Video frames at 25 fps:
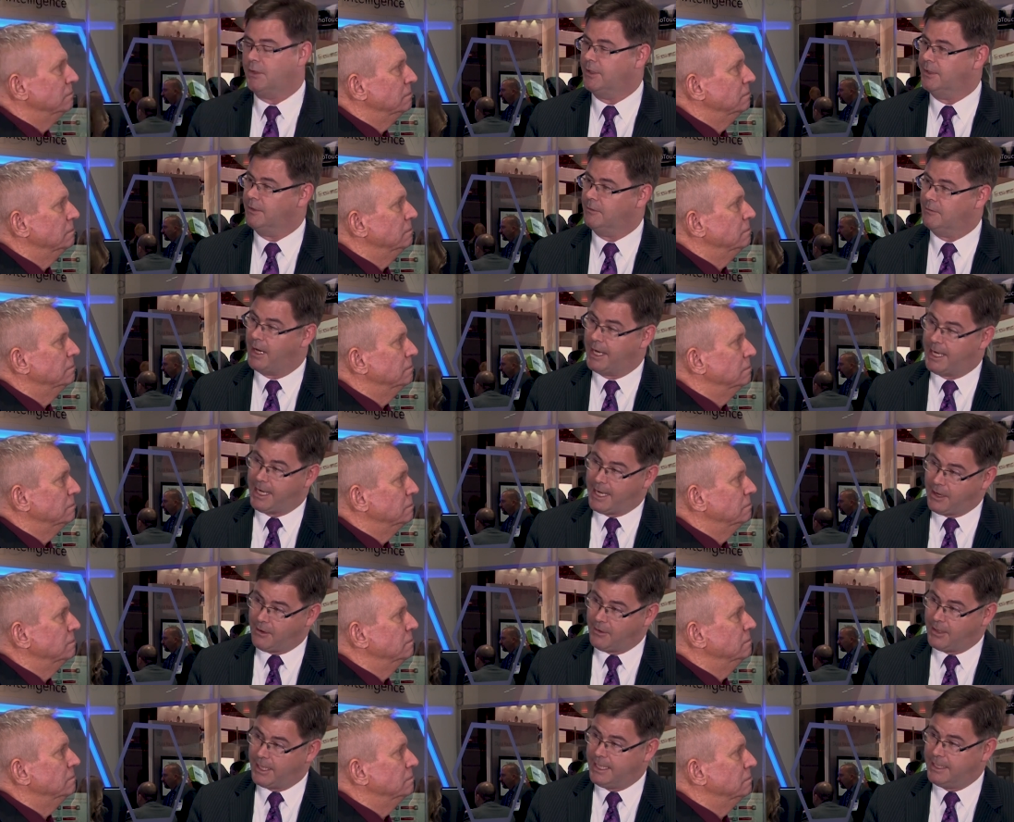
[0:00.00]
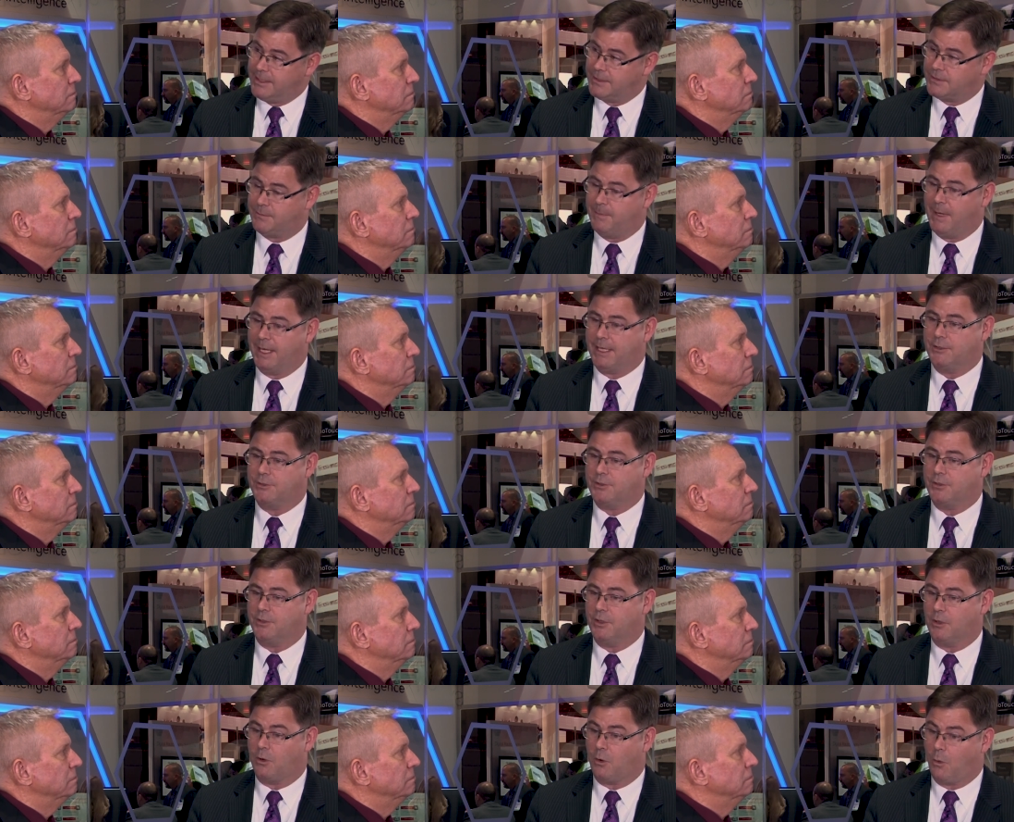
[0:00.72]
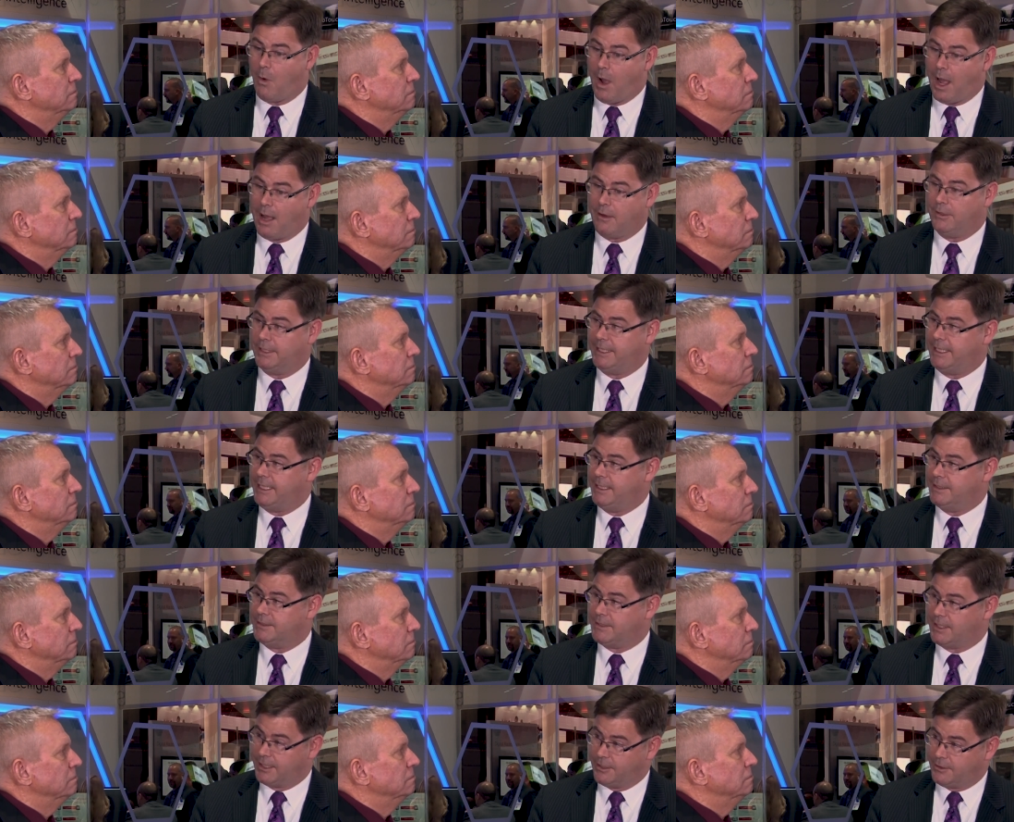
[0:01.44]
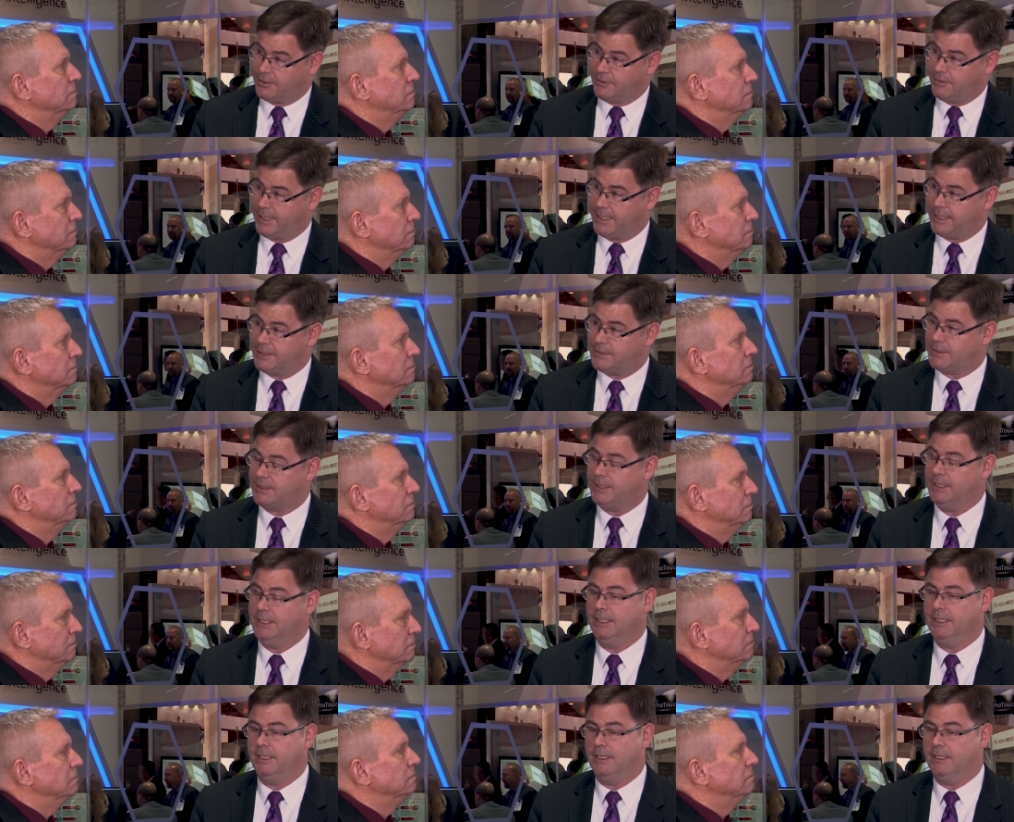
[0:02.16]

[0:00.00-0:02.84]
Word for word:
Speaker 1: on the right areas, making sure the quality is increased,